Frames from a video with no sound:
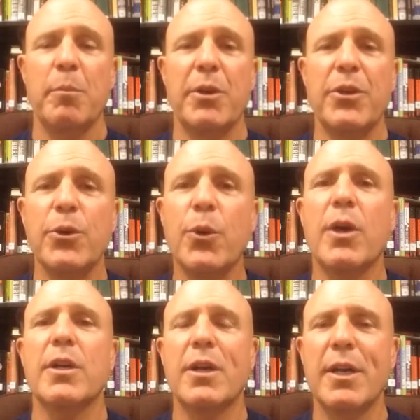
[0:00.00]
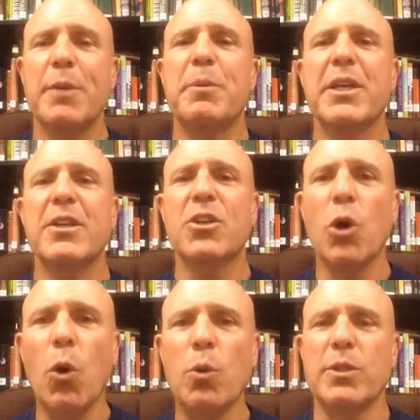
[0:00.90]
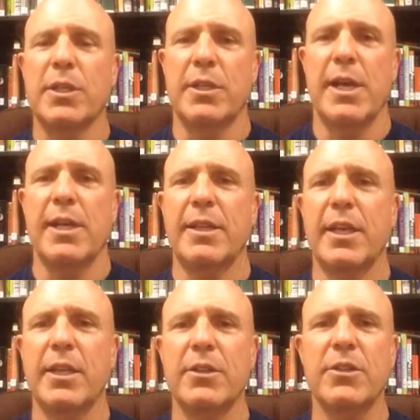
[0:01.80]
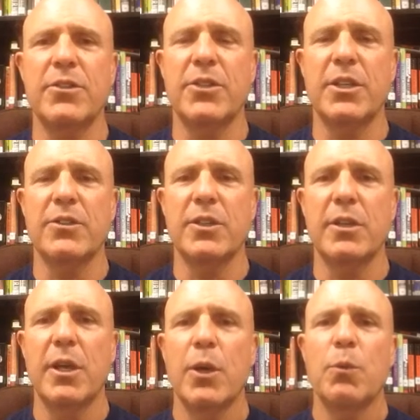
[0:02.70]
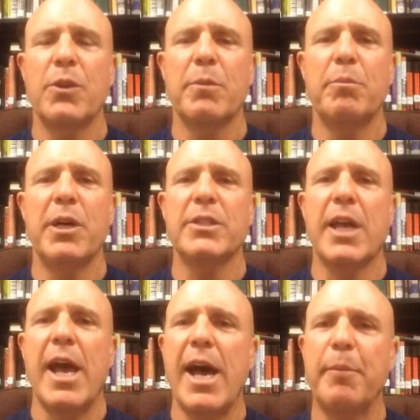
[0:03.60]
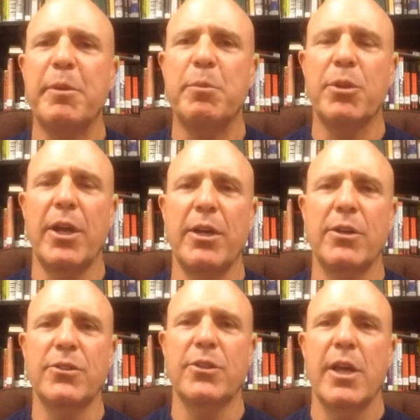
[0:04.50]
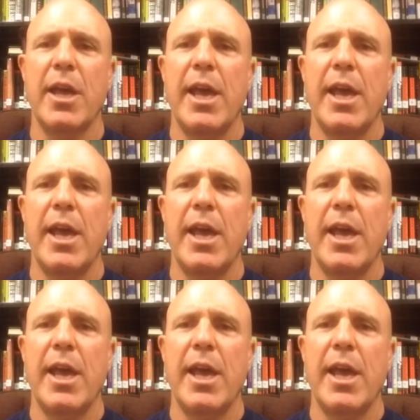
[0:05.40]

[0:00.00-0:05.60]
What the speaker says: but you are going to be golden at the end of the season with a bunch of happy players.